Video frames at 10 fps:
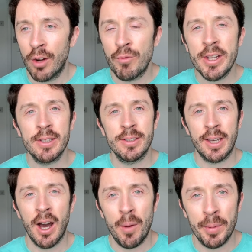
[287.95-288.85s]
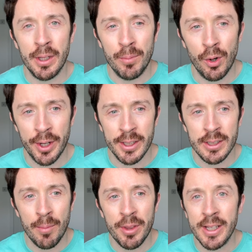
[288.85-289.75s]
a reason to get up in the morning
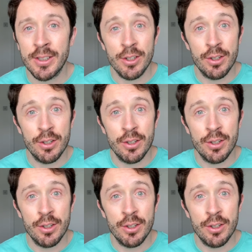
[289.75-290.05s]
something to